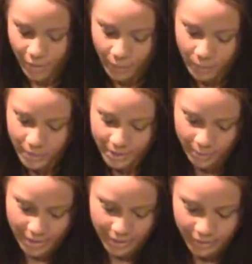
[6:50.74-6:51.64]
There were
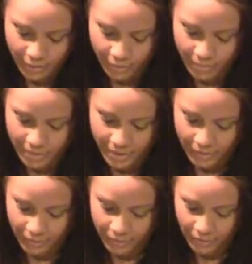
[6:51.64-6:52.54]
whisperings over
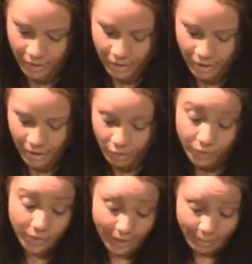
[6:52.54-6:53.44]
meals,
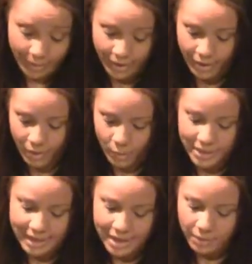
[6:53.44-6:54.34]
over grappa,
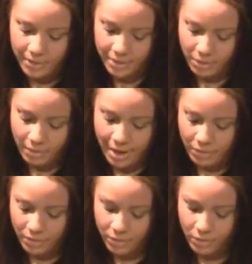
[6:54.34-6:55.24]
when Daddy wasn't
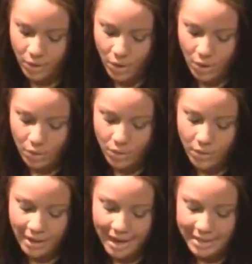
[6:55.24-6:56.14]
around.
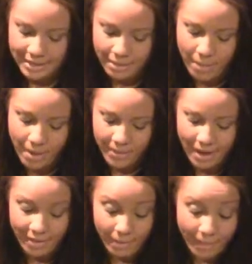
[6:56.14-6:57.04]
Nona asking
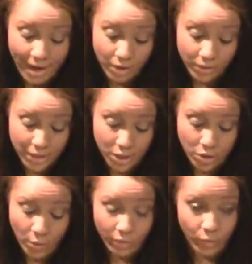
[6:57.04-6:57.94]
Mommy how the
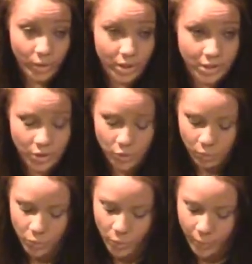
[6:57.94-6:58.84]
Marocchino afforded such
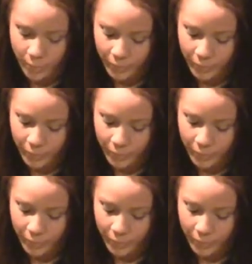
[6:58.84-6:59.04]
a room.